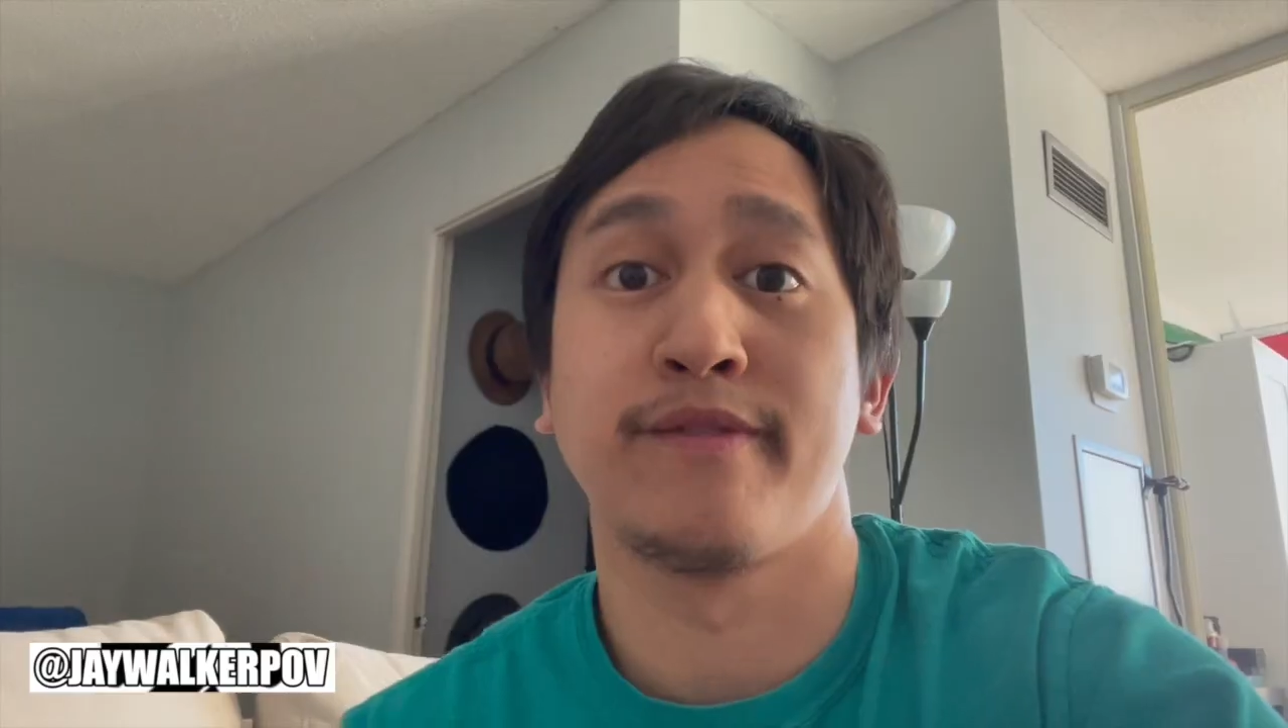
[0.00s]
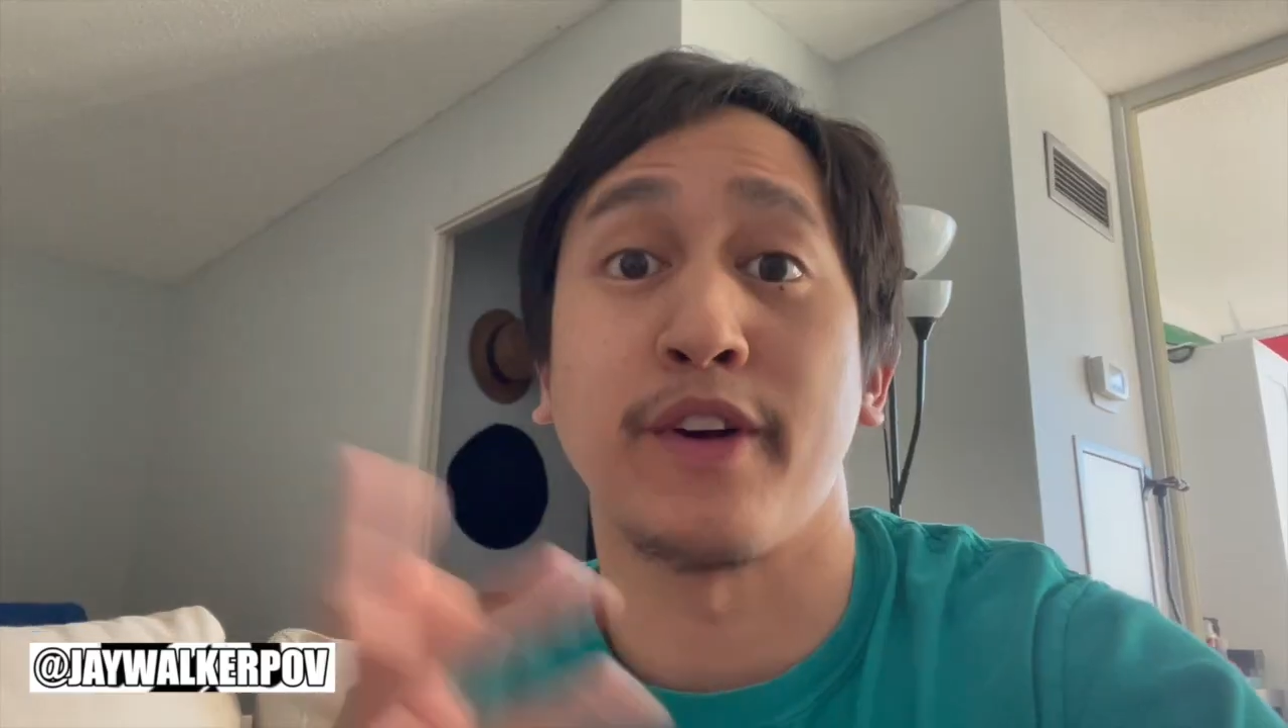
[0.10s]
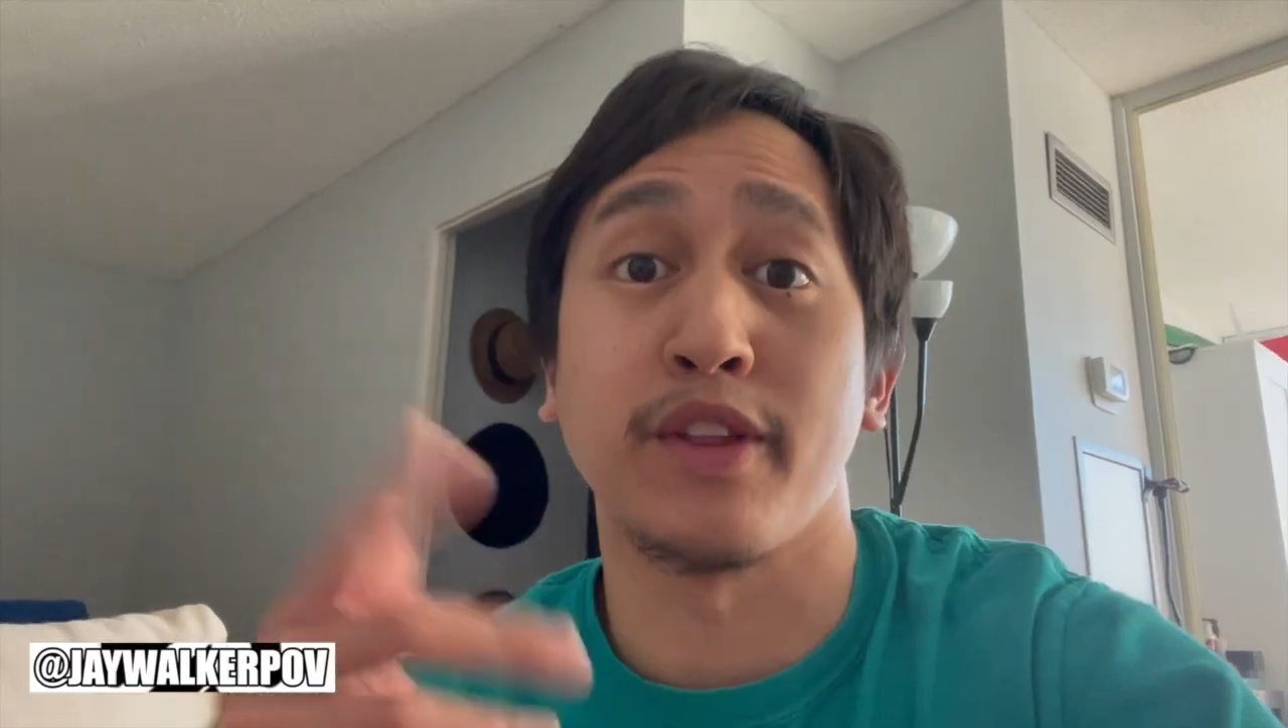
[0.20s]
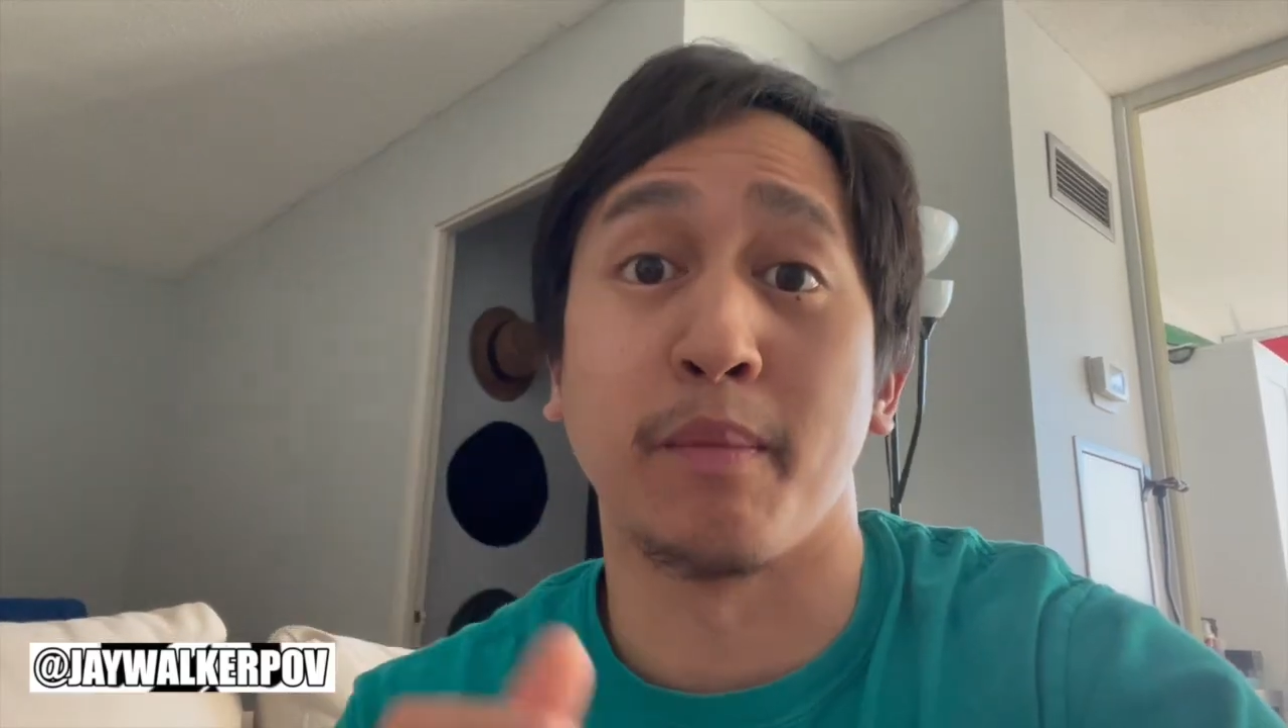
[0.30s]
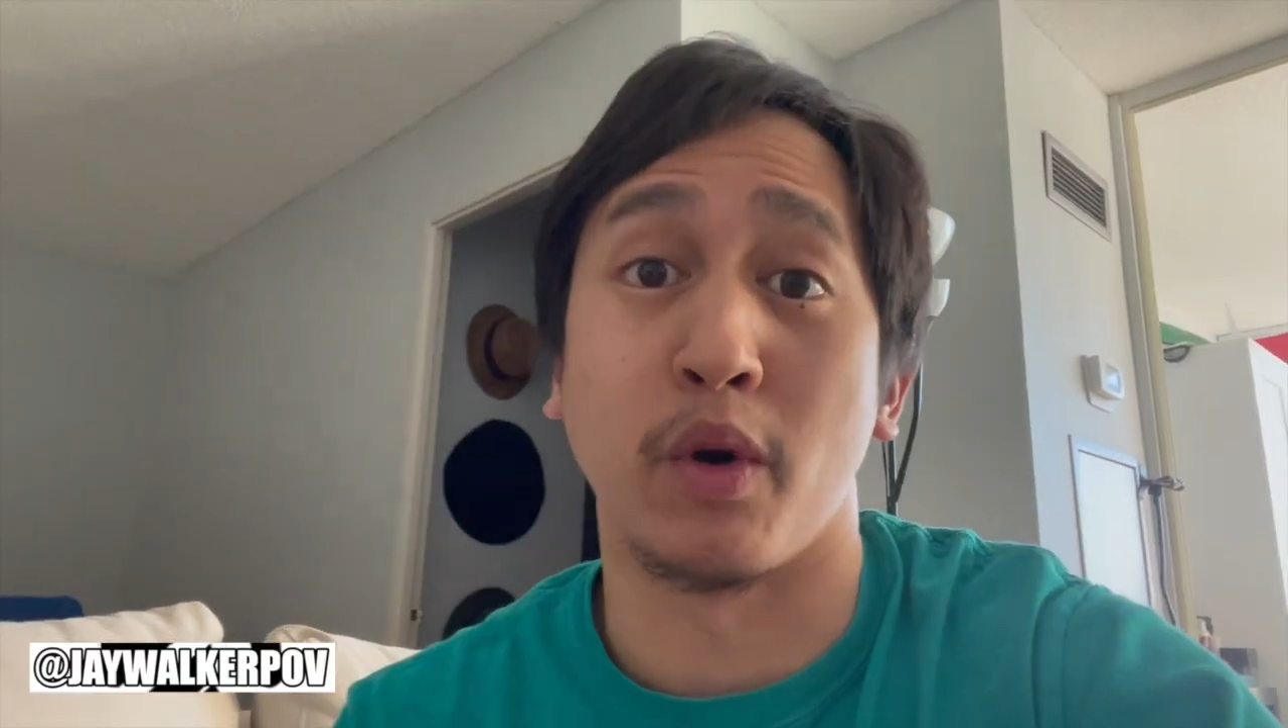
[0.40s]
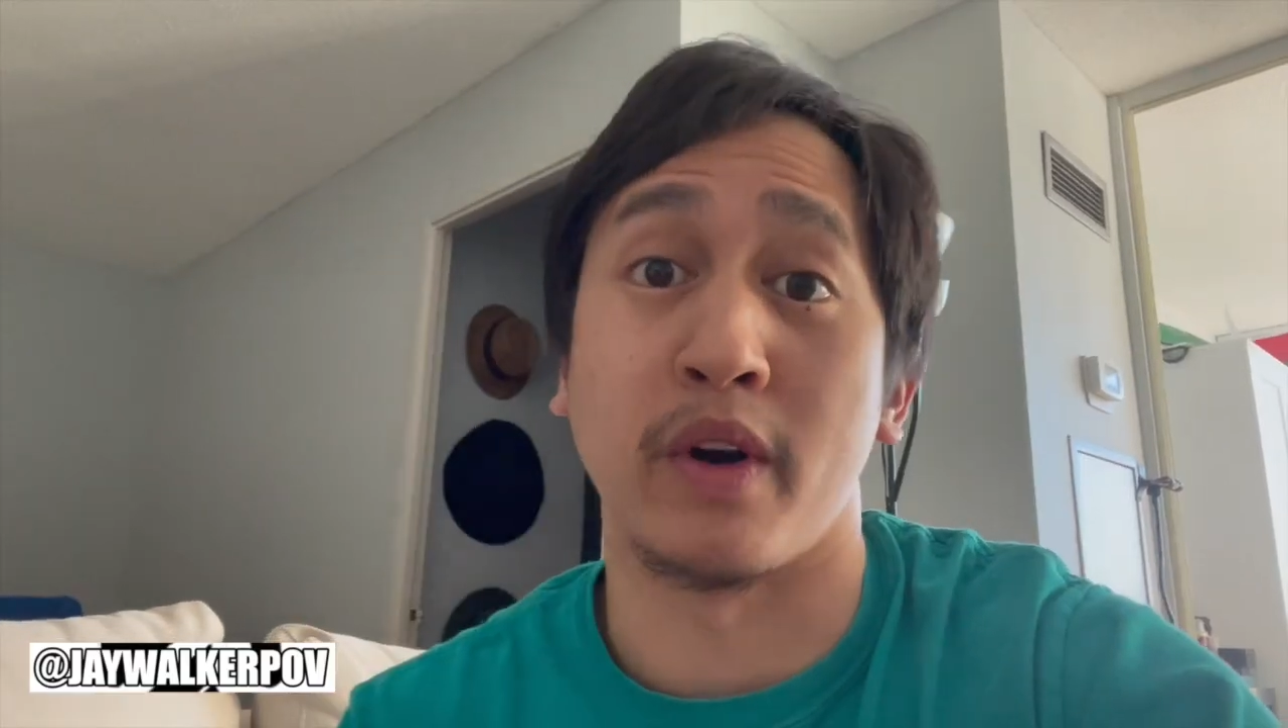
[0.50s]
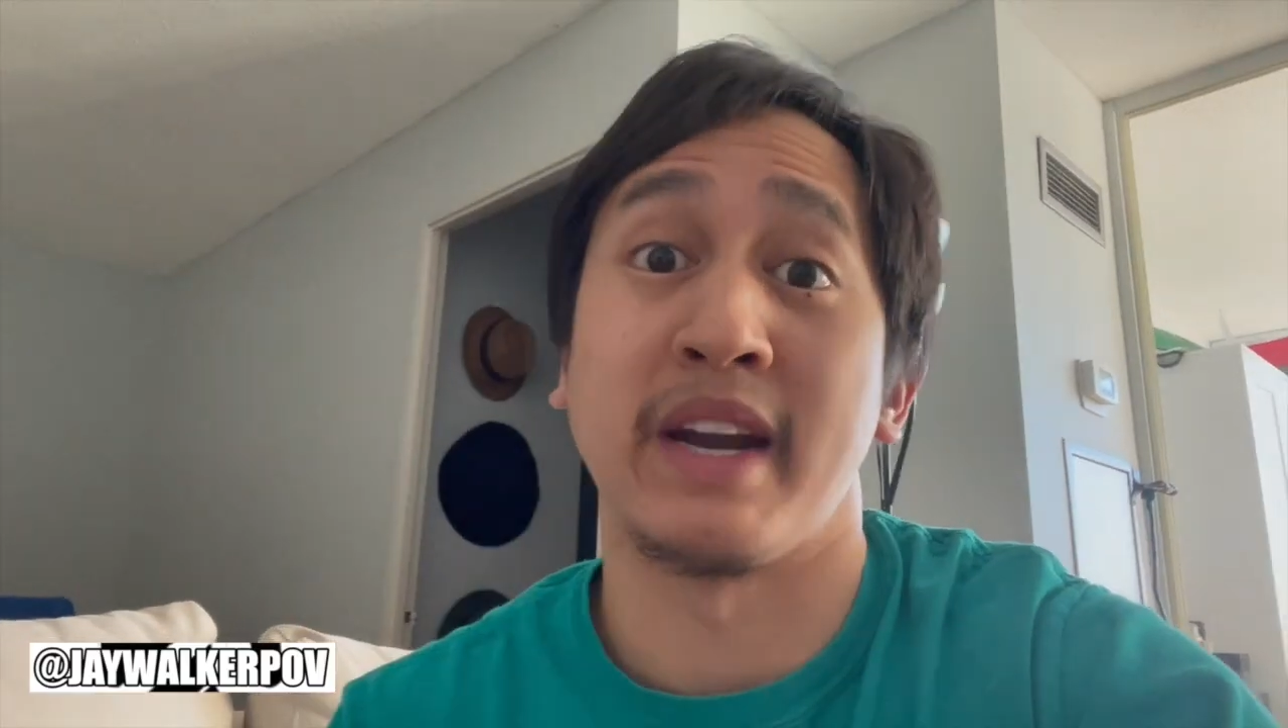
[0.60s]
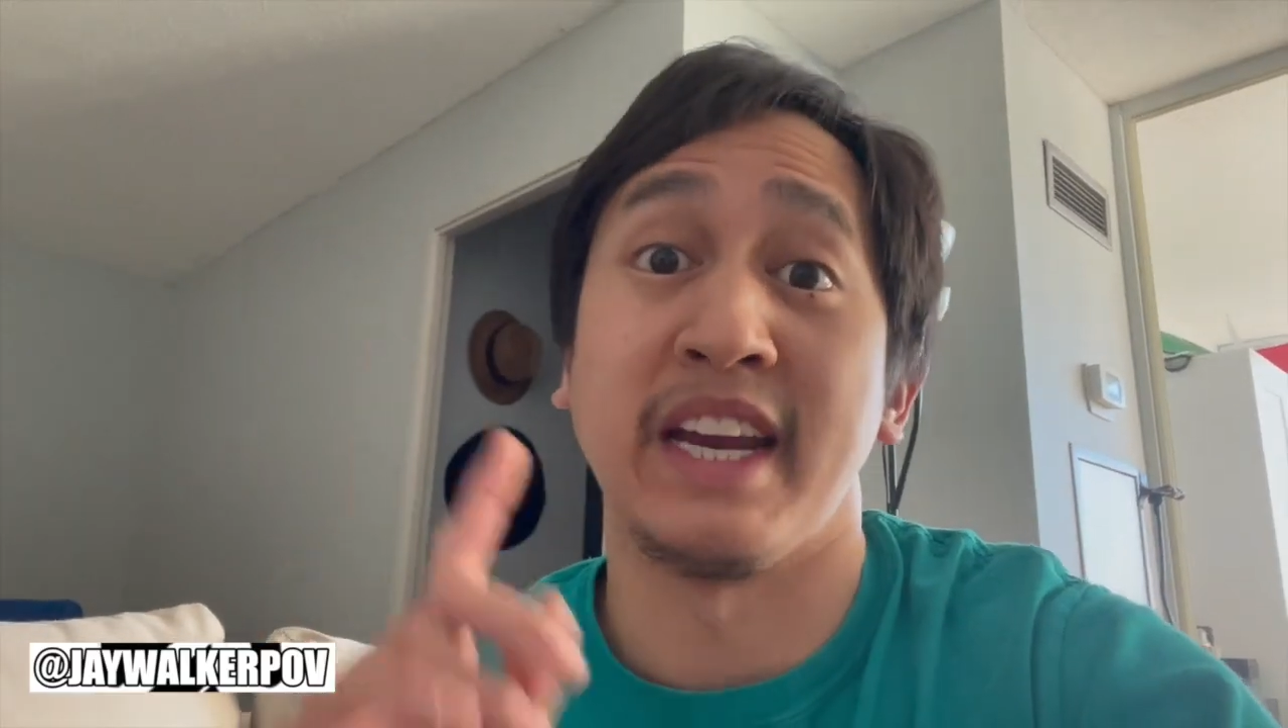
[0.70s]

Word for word: Furthermore,